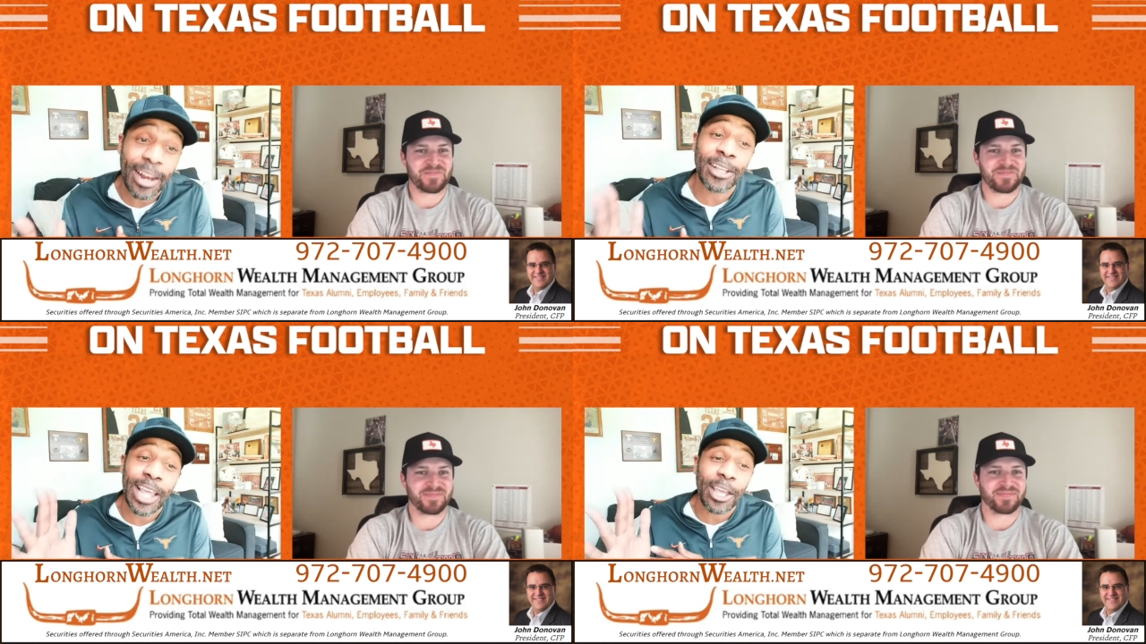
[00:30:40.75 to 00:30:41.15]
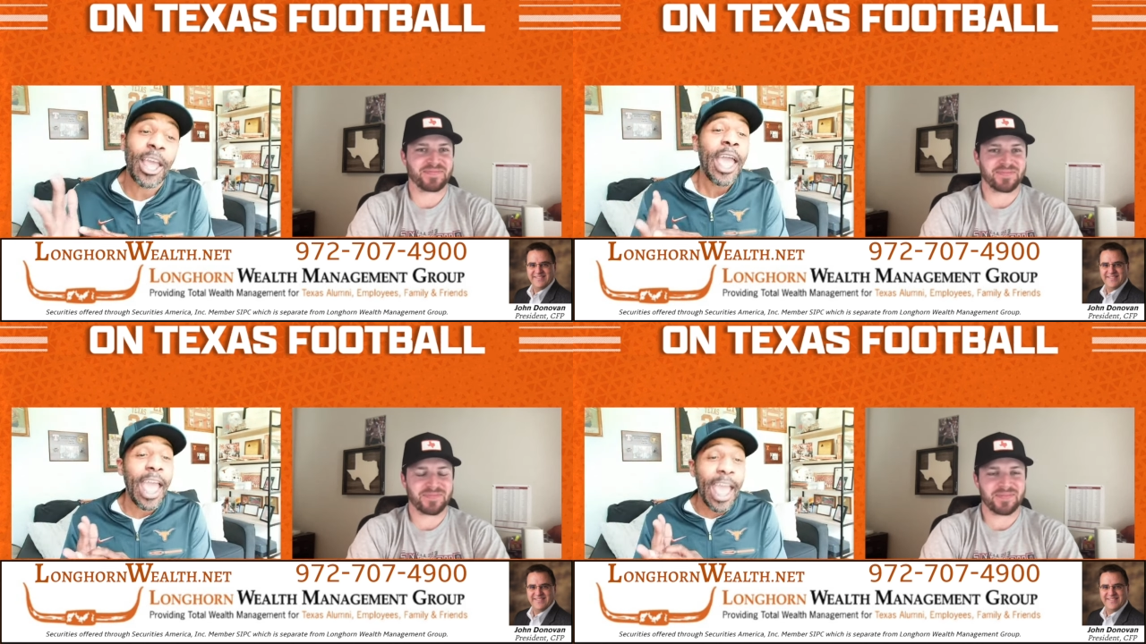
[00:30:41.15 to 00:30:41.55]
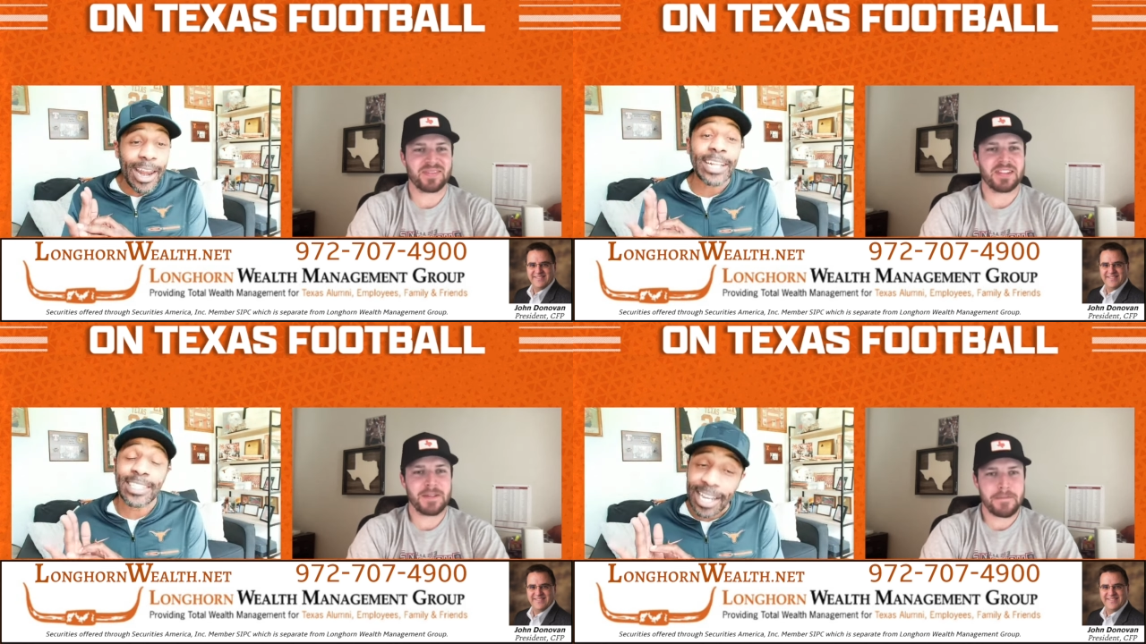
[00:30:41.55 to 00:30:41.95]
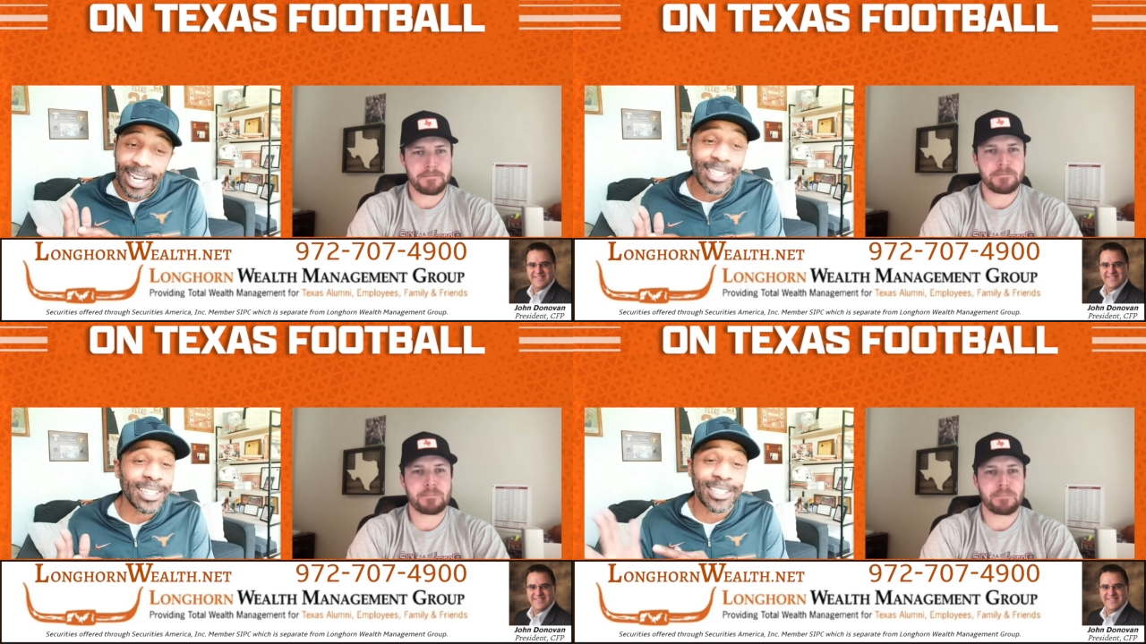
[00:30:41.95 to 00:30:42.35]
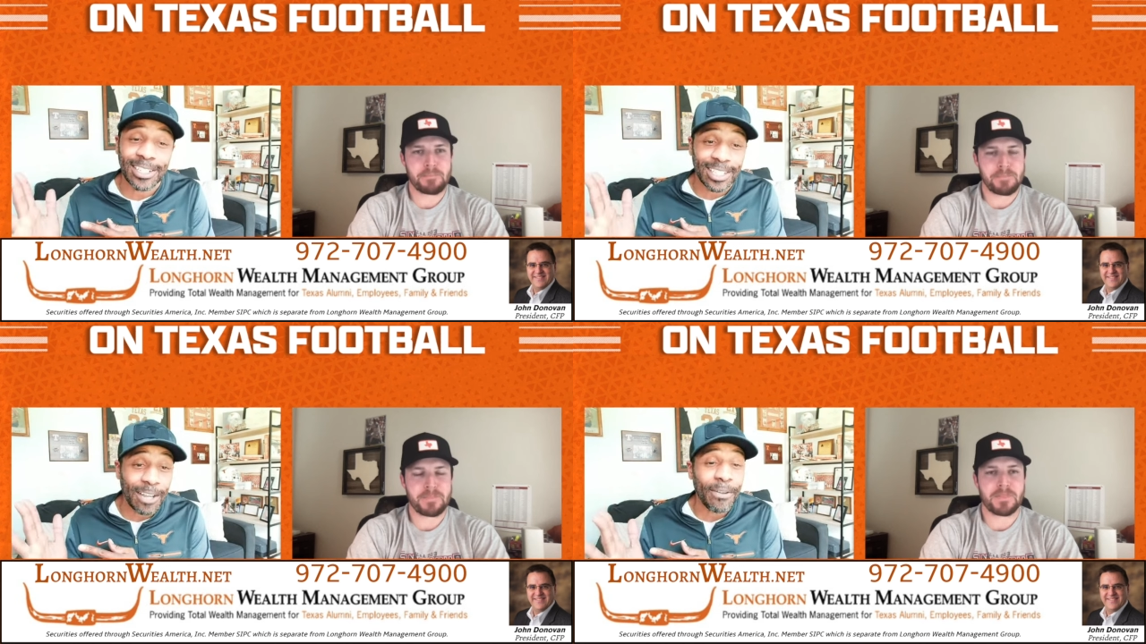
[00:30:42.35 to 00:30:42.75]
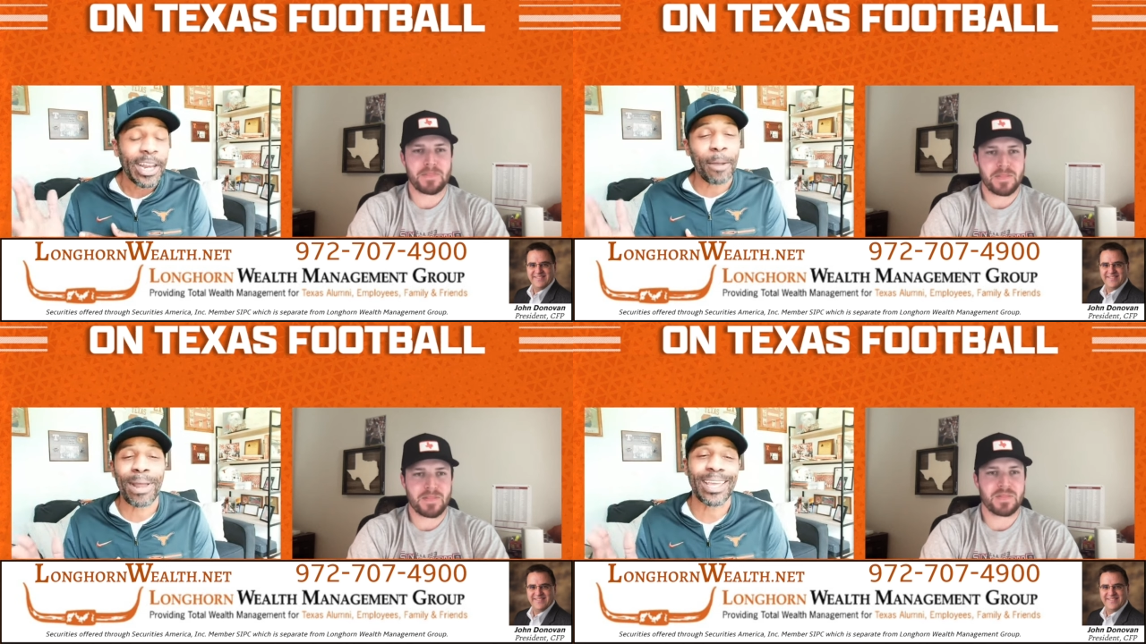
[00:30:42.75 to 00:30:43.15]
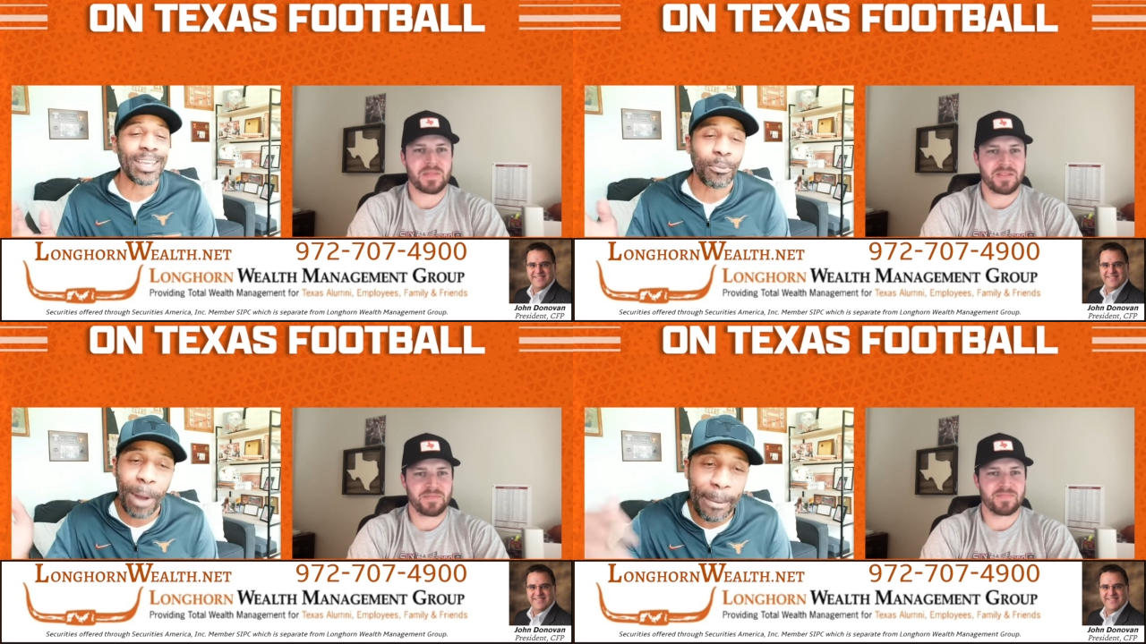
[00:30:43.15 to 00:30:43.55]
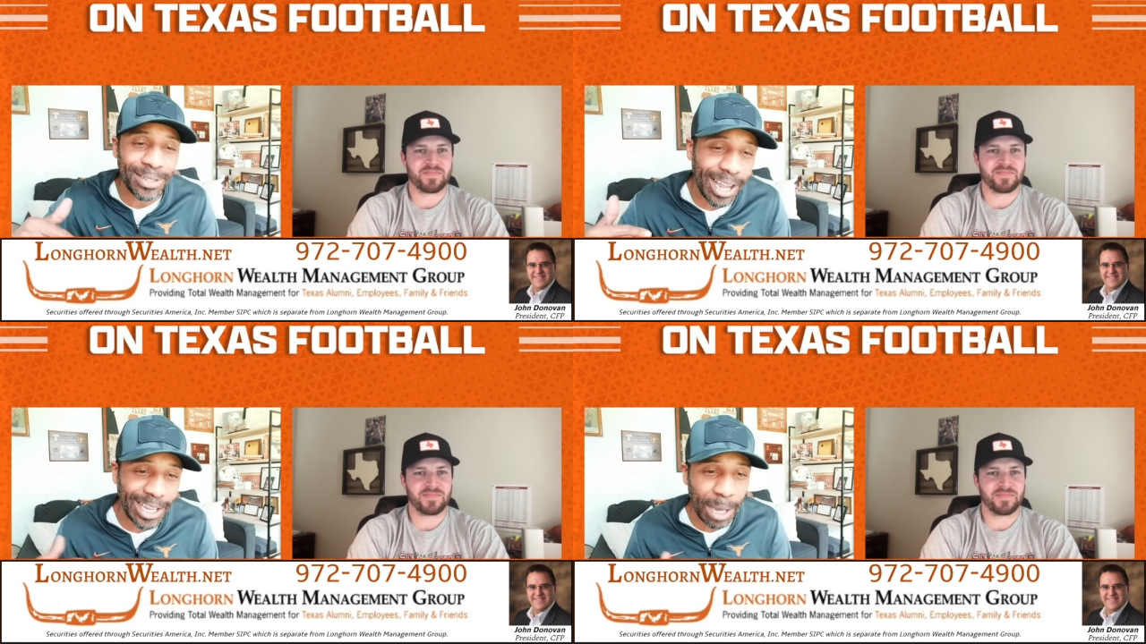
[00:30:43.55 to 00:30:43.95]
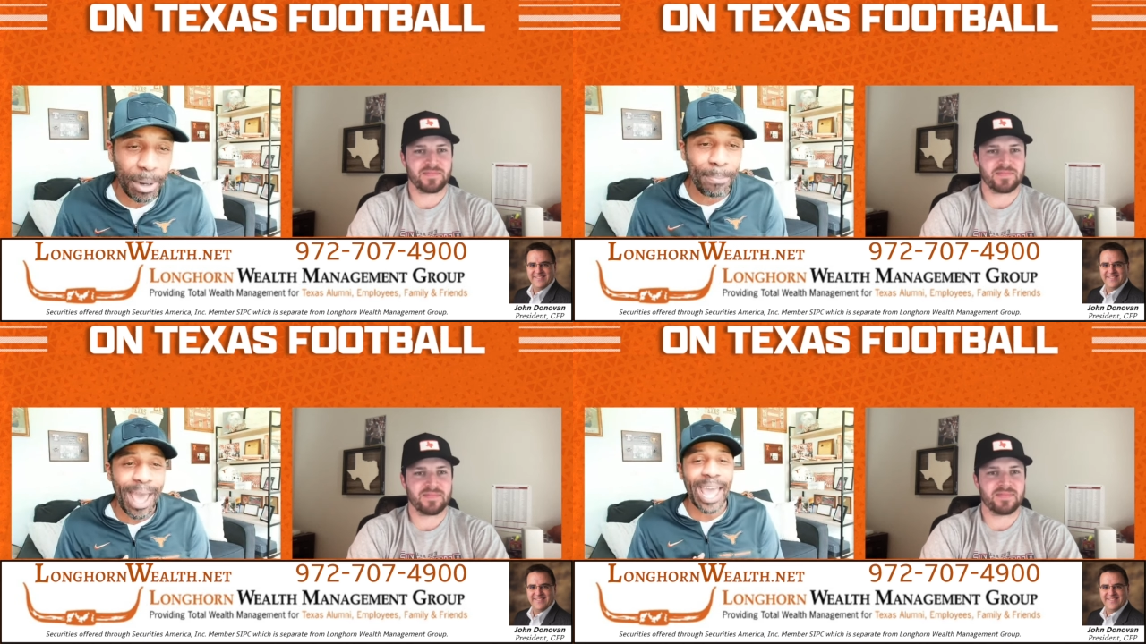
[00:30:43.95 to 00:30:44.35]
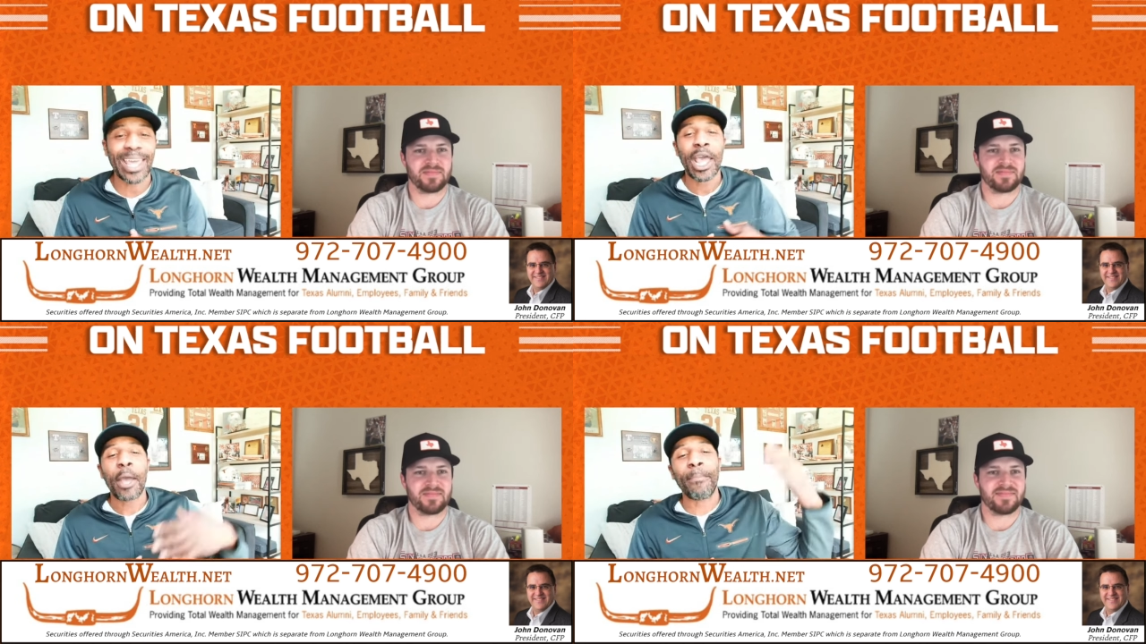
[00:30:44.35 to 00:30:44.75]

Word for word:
Speaker 1: They they and I did it just to see if they like Babers ain't coming back.